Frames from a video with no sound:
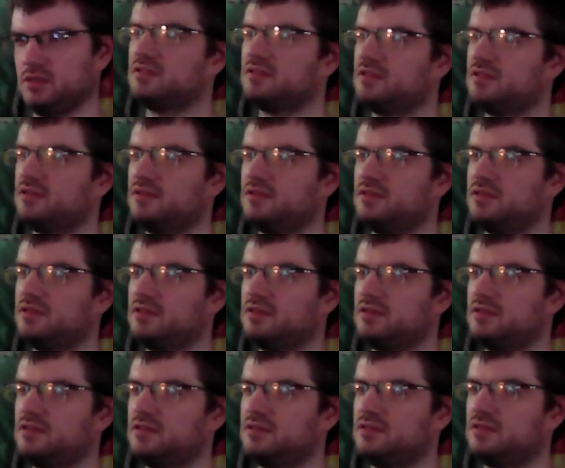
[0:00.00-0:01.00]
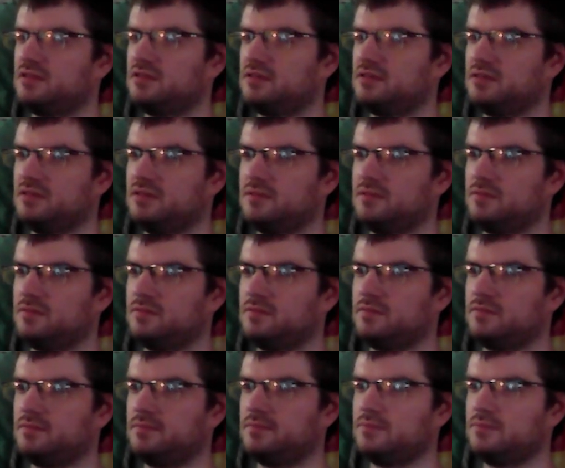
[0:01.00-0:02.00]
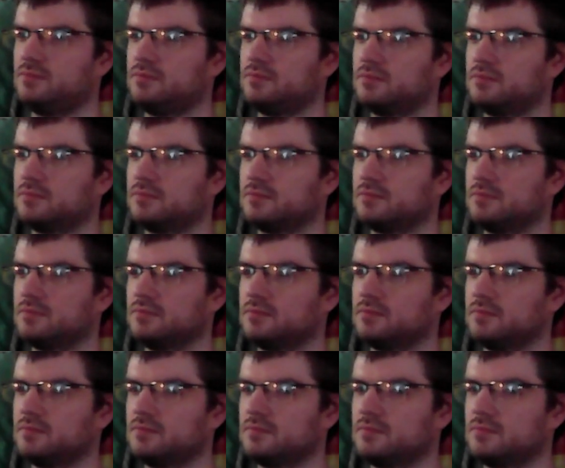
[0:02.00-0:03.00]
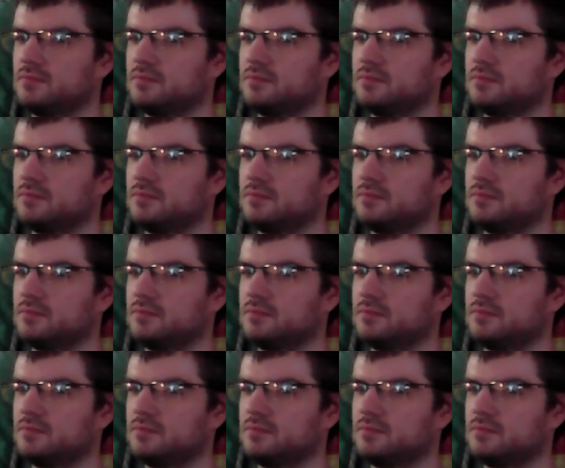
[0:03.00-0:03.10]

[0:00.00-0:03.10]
(no one is talking)